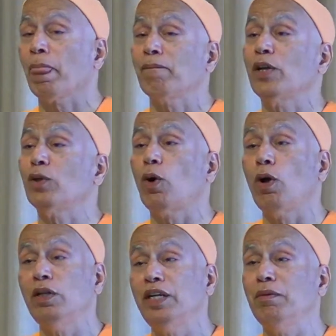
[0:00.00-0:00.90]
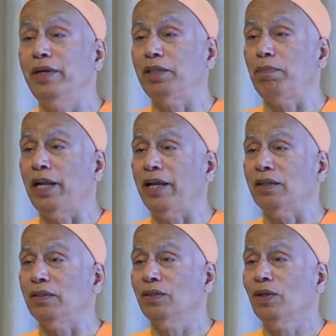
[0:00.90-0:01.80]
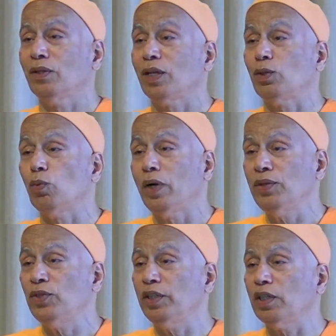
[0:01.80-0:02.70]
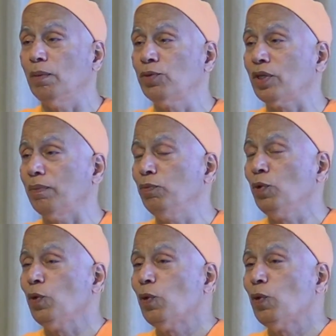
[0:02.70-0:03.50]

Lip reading: they had already made plan that once it comes up,